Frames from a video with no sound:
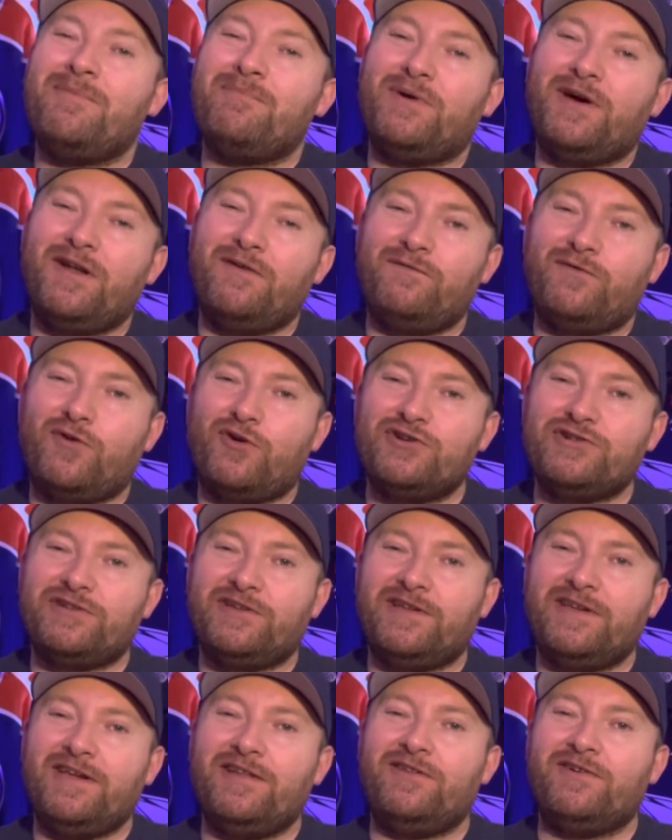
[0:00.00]
But
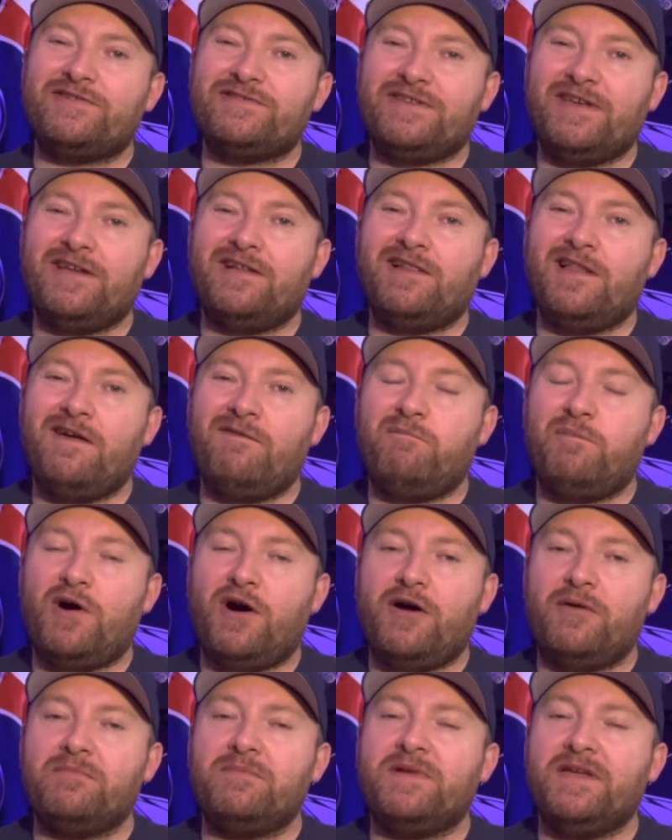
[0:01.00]
unfortunately, it looks like
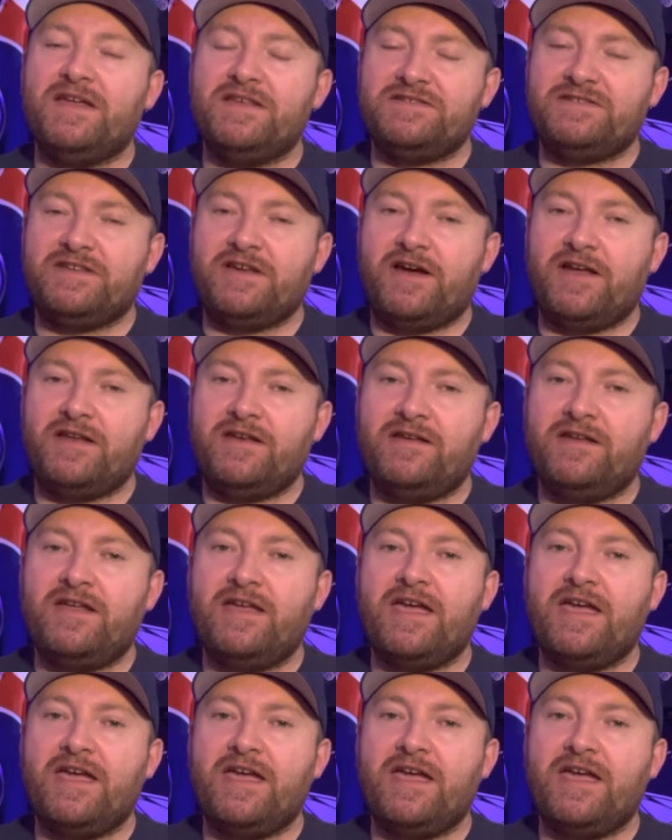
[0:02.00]
Klefbom is done,